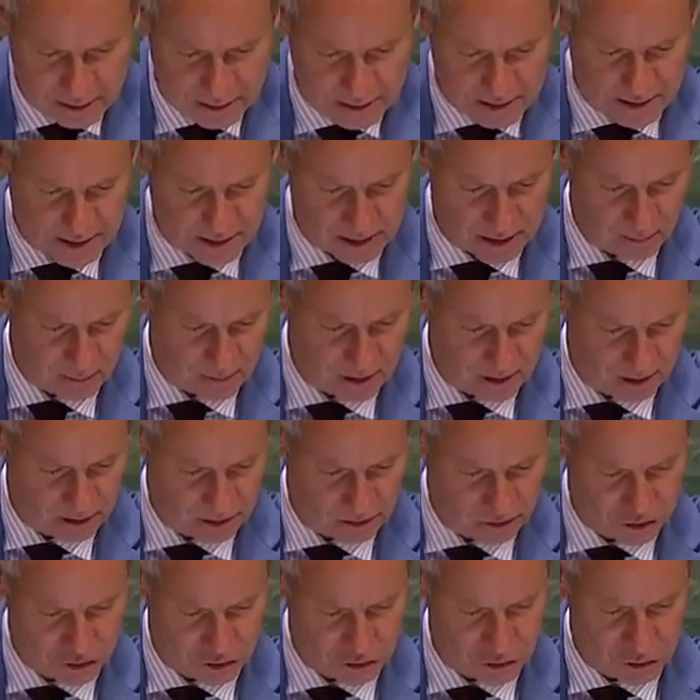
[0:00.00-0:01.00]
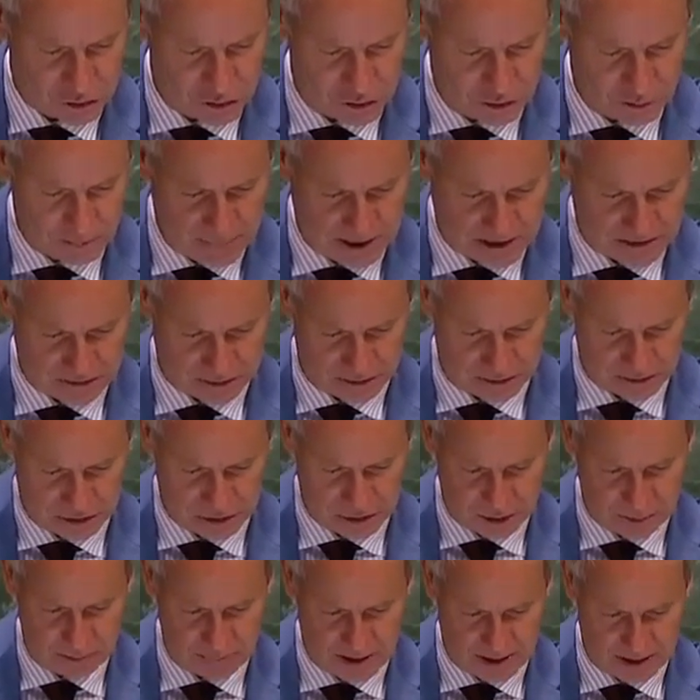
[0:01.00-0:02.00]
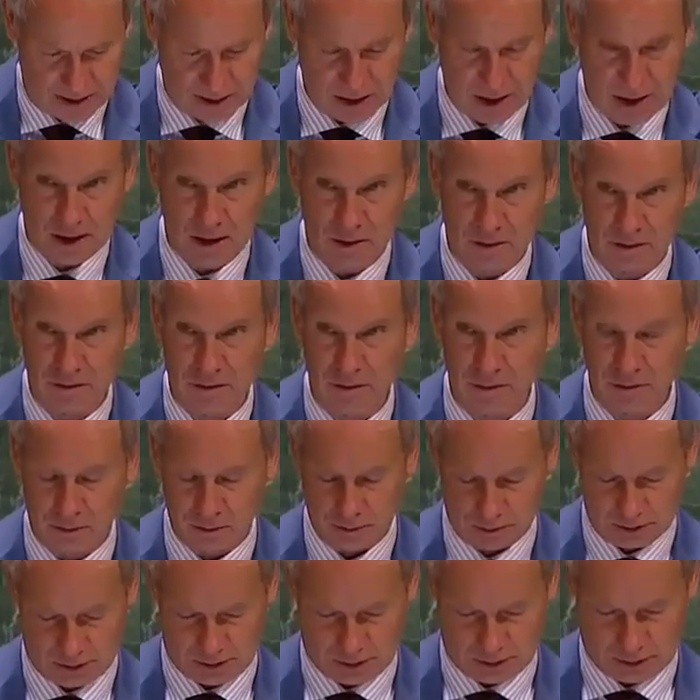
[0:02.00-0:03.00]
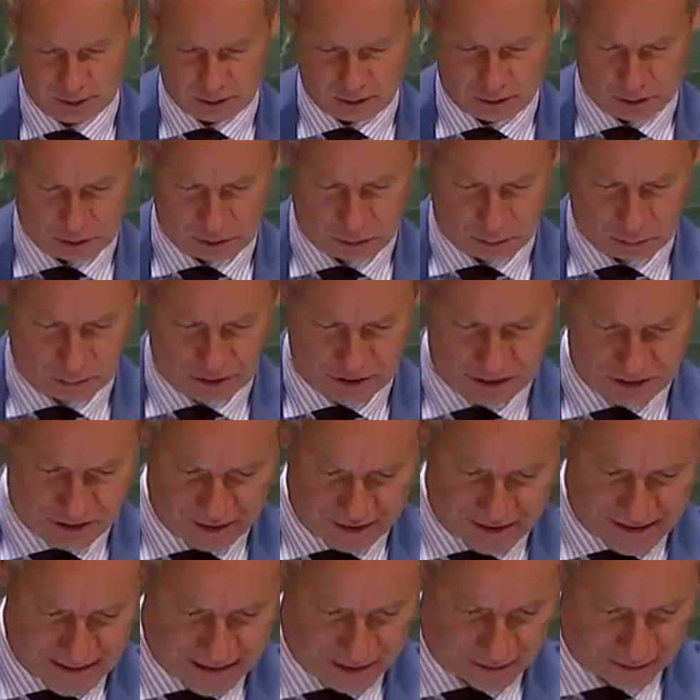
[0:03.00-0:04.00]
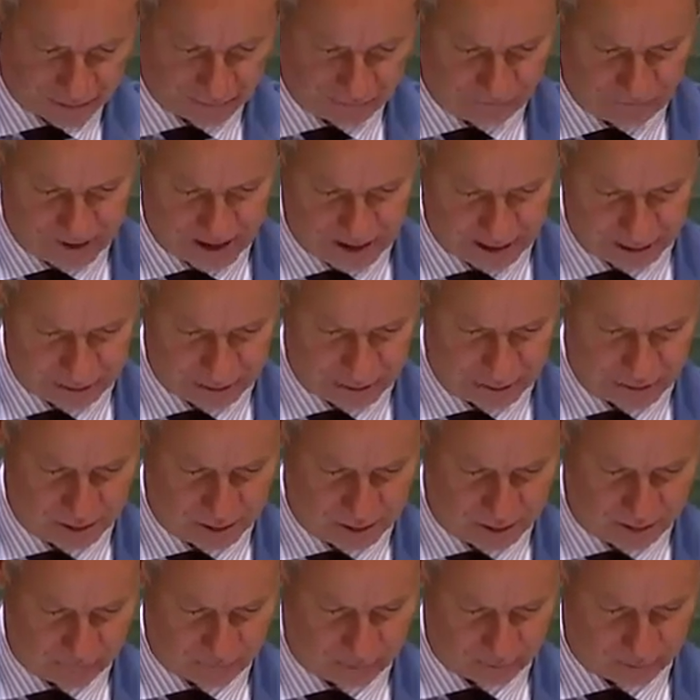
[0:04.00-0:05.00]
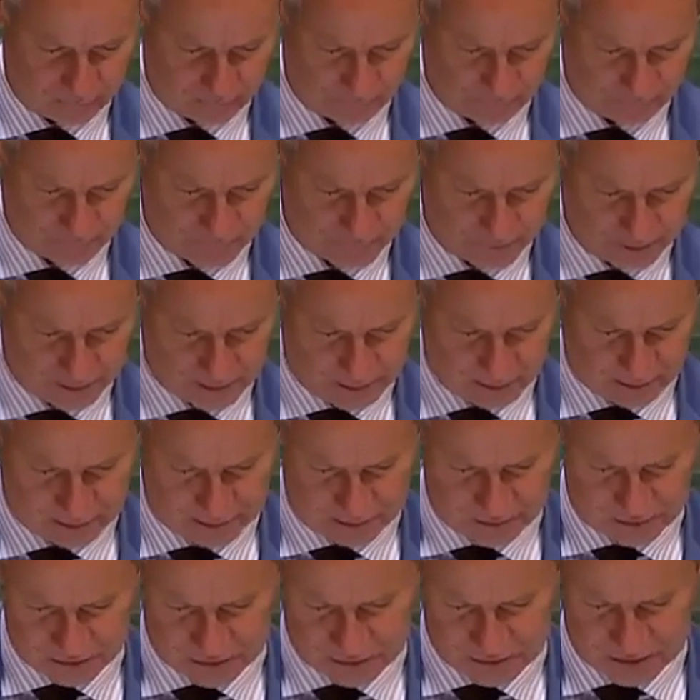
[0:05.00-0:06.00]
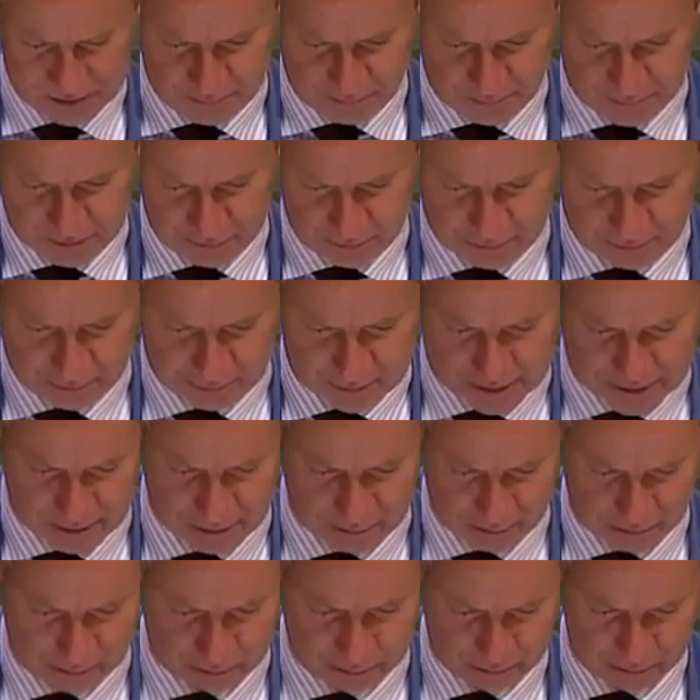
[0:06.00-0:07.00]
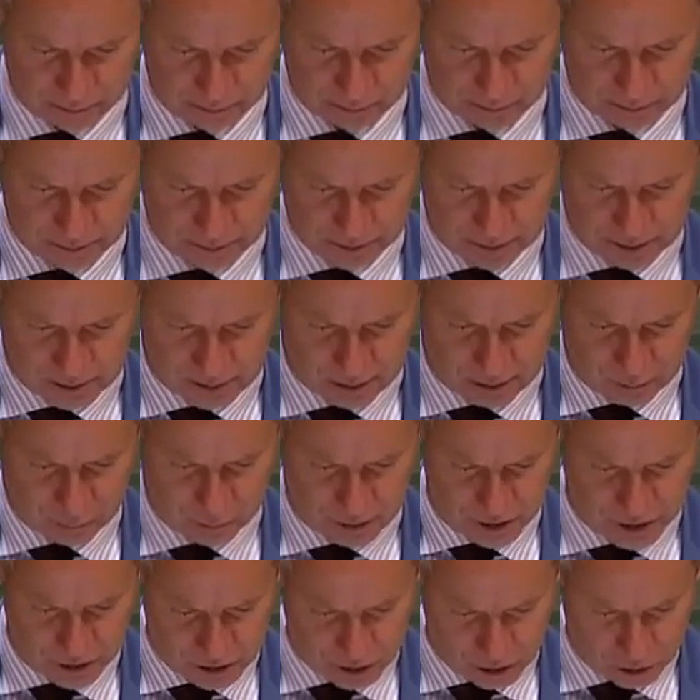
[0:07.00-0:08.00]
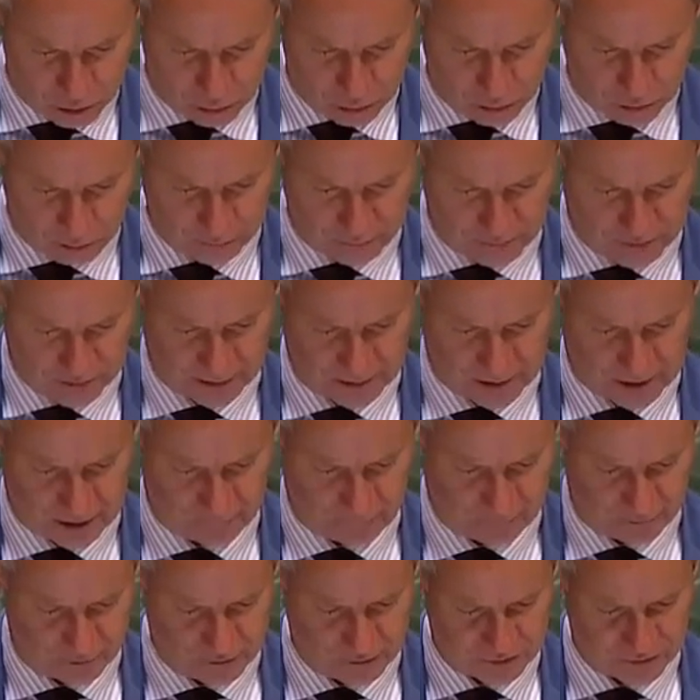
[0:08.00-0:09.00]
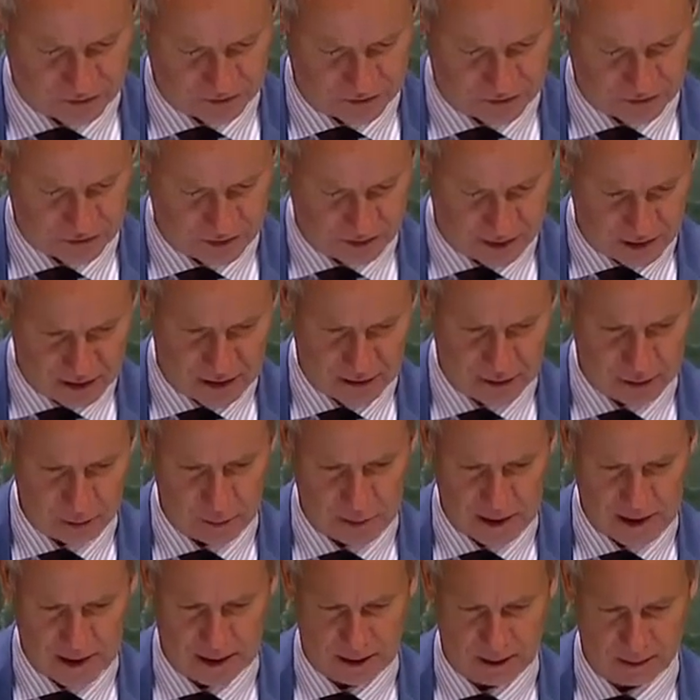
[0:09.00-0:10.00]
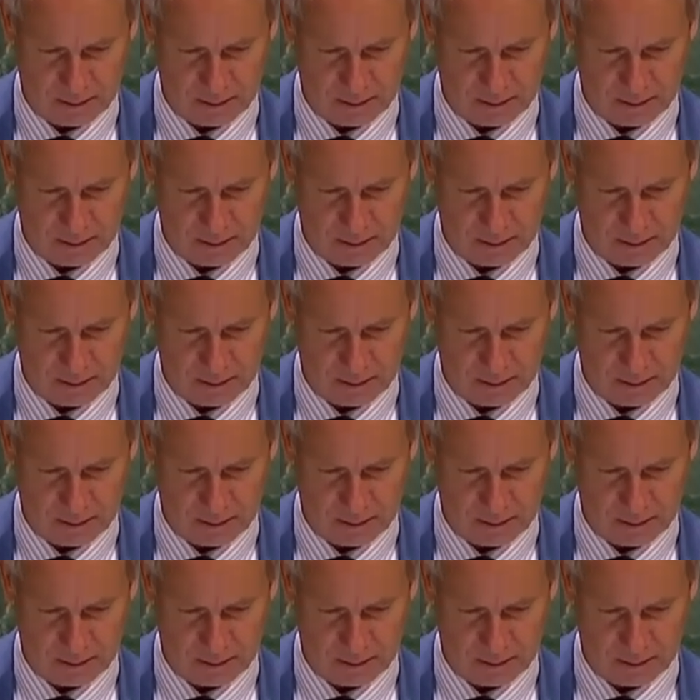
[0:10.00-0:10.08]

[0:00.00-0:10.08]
timely and strong message by the Council, which the latter failed to deliver. This is deeply regrettable. We know that efforts are still underway